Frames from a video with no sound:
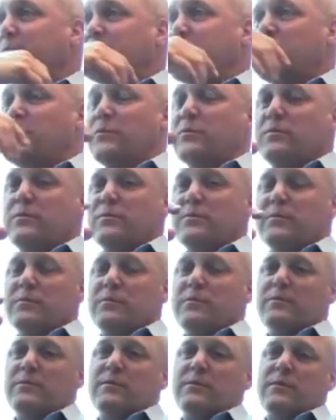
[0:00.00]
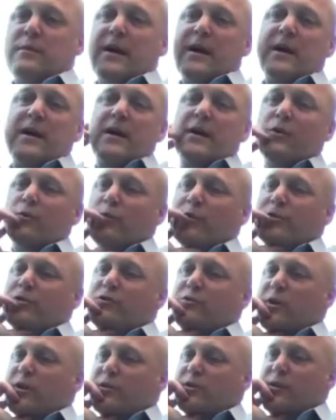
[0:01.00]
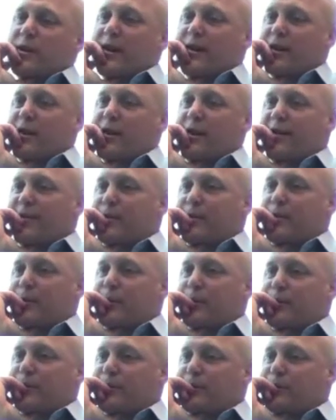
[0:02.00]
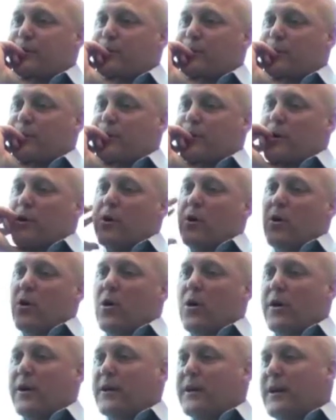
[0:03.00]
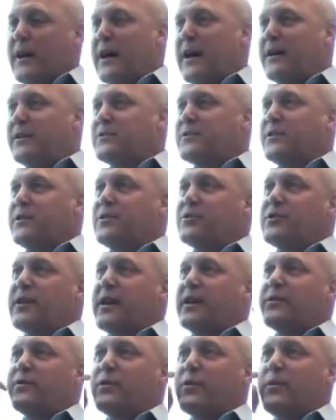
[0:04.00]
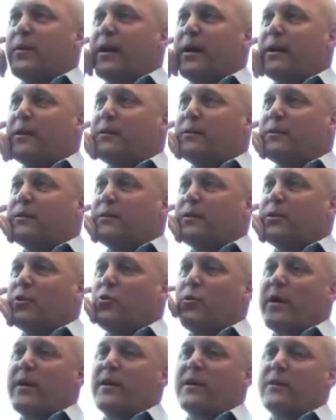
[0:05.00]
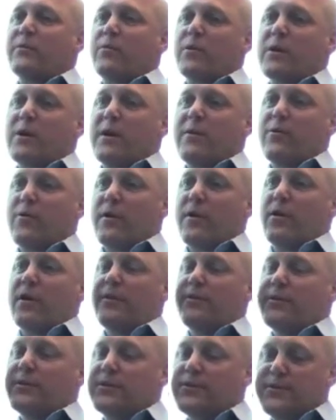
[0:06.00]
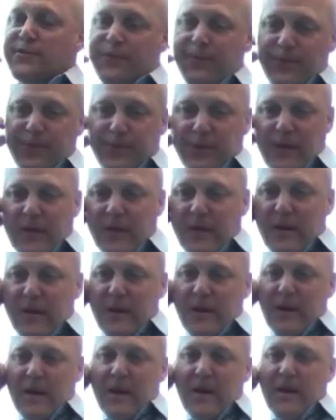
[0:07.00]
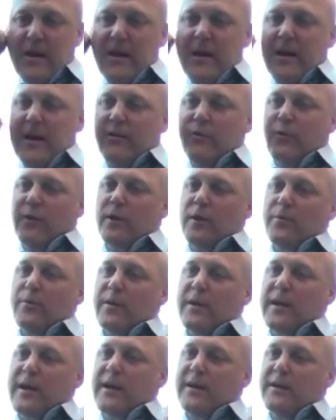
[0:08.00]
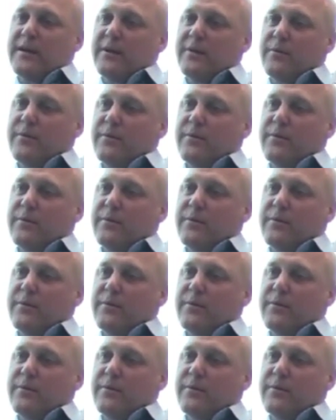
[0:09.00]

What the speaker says: so I kind of restructured how the government was organized in the chain of command, created a recovery office, and really began to